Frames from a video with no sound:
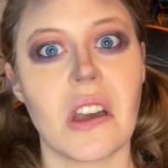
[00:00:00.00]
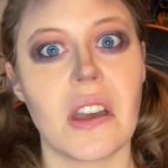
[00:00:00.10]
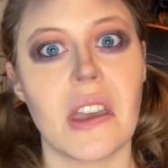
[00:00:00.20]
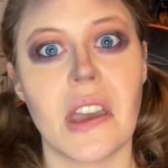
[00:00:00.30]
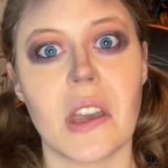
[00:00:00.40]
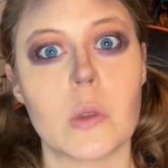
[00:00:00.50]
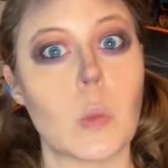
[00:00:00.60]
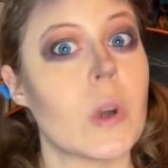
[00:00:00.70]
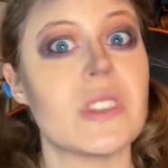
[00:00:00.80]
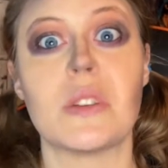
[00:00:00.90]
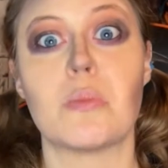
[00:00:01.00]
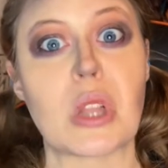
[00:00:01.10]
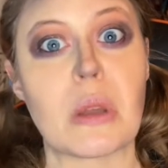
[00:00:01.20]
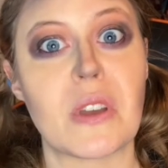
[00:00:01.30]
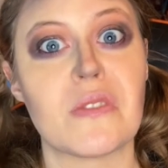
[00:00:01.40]
I had one dimple
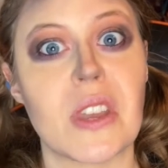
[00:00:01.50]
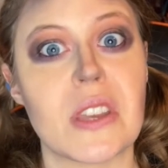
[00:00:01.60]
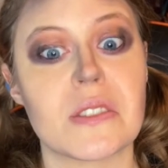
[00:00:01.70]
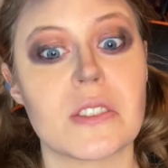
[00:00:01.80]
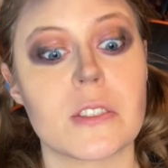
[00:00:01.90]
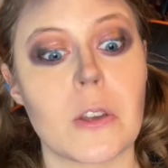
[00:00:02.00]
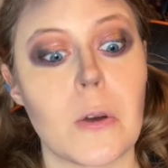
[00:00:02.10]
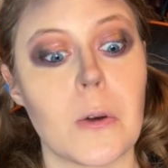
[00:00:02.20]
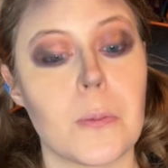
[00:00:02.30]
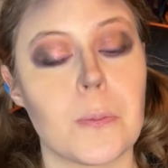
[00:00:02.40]
on my face. So